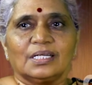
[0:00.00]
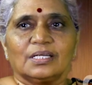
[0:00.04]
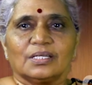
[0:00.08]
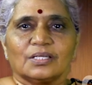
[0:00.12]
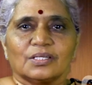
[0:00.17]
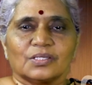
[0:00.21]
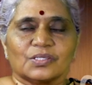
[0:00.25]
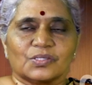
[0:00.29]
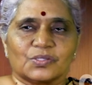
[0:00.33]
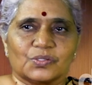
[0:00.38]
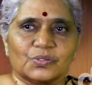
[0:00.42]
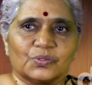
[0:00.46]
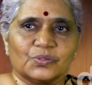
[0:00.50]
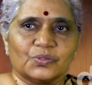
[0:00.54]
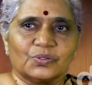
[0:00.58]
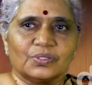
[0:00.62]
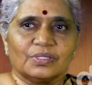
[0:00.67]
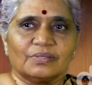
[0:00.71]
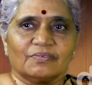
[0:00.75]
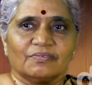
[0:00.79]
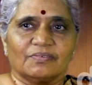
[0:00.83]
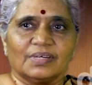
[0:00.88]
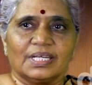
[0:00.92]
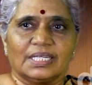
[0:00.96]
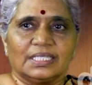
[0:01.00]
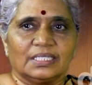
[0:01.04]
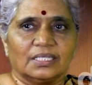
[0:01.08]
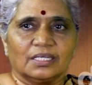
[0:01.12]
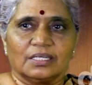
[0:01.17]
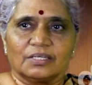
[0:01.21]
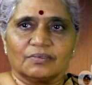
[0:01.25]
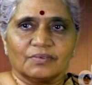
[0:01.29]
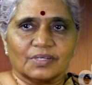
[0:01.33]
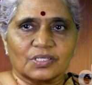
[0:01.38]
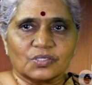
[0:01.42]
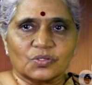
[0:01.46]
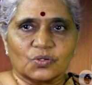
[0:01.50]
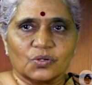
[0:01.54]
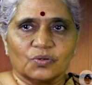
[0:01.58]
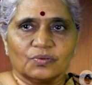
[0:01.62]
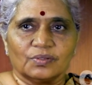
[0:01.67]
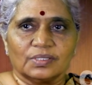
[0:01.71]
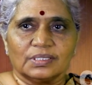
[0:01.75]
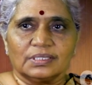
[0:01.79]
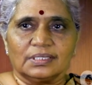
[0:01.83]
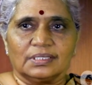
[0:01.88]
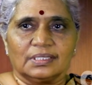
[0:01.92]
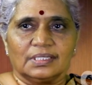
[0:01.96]
Soon 1 year was
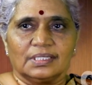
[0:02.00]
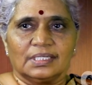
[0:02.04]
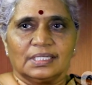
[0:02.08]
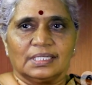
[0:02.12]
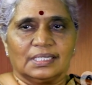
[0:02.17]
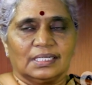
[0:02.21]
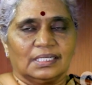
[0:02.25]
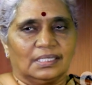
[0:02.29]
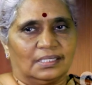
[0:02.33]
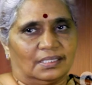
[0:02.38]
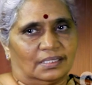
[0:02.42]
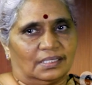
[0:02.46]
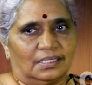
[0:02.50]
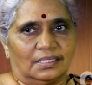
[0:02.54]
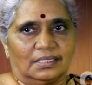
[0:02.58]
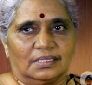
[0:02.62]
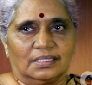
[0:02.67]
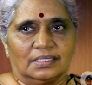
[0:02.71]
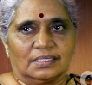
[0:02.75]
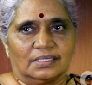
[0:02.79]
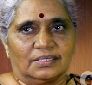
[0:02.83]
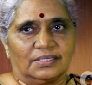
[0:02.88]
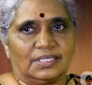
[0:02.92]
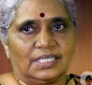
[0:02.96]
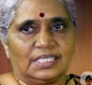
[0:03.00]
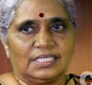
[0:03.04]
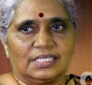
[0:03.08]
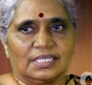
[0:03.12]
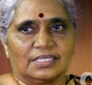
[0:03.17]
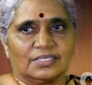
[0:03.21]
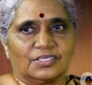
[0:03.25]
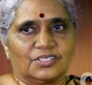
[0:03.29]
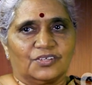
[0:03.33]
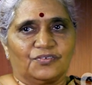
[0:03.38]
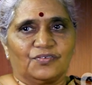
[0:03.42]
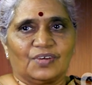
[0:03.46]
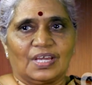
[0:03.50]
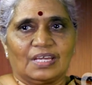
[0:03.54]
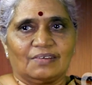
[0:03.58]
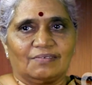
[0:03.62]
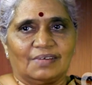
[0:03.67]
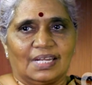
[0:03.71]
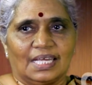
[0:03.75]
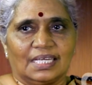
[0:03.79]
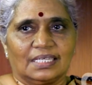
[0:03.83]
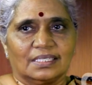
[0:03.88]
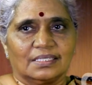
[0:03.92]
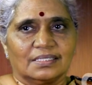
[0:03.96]
over, 365
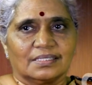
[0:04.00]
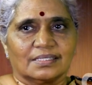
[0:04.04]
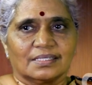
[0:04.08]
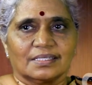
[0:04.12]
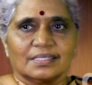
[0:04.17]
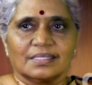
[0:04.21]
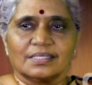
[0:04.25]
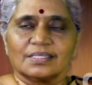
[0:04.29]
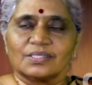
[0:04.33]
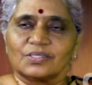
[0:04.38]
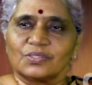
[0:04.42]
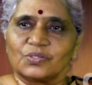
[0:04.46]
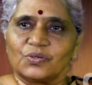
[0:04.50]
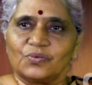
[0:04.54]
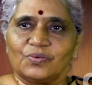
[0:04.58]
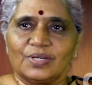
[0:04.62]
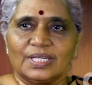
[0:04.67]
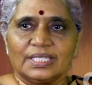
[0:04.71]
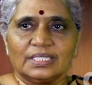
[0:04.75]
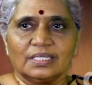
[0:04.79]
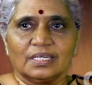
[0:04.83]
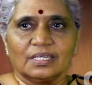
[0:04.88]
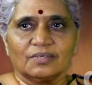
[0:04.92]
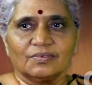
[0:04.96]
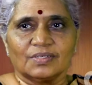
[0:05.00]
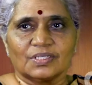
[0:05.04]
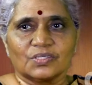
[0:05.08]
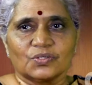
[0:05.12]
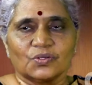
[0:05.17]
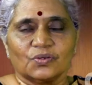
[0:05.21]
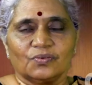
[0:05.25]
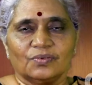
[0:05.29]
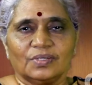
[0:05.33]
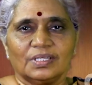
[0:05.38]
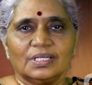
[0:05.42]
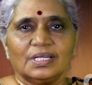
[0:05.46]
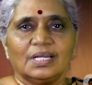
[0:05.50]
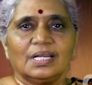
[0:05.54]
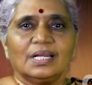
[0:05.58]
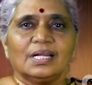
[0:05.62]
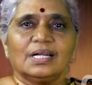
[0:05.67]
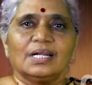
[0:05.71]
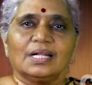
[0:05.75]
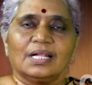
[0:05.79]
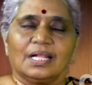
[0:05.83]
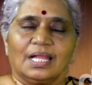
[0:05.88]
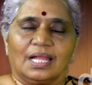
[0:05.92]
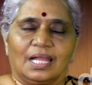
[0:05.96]
lines, so 1 year was over.
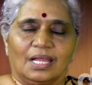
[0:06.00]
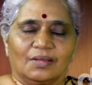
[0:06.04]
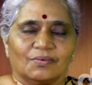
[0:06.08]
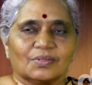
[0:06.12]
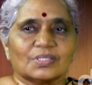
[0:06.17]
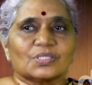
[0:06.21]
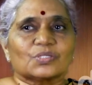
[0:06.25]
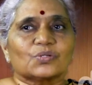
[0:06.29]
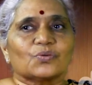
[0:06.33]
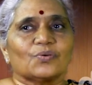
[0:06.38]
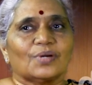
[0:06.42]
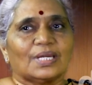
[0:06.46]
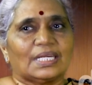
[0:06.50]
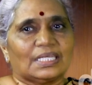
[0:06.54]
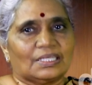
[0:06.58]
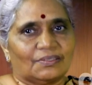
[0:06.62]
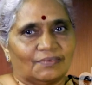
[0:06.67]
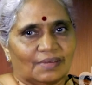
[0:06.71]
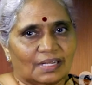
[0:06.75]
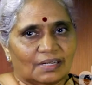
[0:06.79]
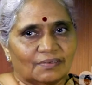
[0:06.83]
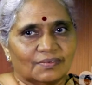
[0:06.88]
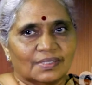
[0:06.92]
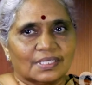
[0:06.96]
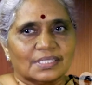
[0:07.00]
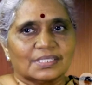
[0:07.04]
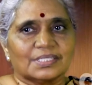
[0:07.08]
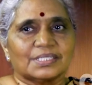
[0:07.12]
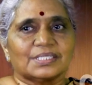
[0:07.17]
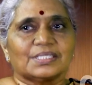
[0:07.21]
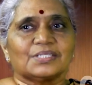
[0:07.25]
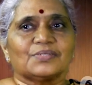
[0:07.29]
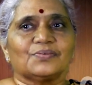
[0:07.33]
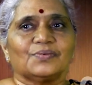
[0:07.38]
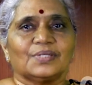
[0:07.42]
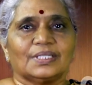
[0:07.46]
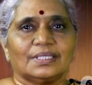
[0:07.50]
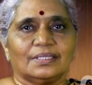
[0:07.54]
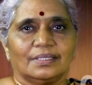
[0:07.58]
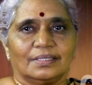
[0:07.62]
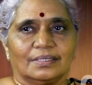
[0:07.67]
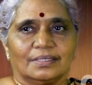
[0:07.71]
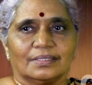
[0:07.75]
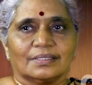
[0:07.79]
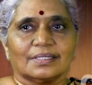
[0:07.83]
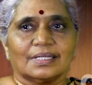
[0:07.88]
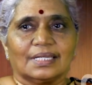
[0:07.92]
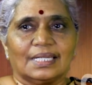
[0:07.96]
I was quite well versed with
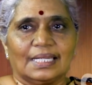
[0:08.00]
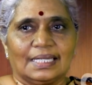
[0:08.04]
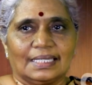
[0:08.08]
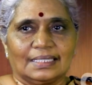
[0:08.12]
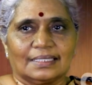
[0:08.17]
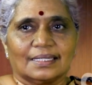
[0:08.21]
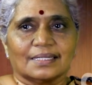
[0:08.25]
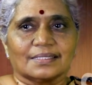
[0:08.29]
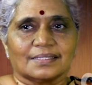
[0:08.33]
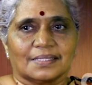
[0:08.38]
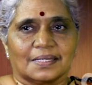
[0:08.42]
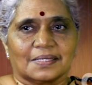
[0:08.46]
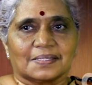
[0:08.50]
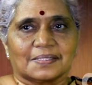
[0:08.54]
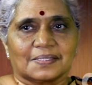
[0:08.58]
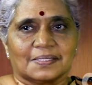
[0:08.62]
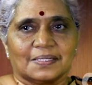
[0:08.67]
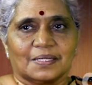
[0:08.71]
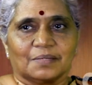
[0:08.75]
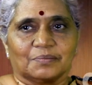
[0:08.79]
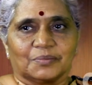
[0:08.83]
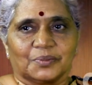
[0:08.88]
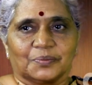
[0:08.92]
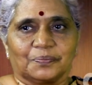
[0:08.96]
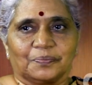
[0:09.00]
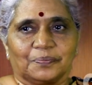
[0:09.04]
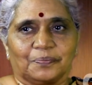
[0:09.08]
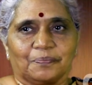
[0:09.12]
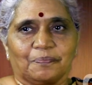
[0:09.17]
Lalita Sahasranamam.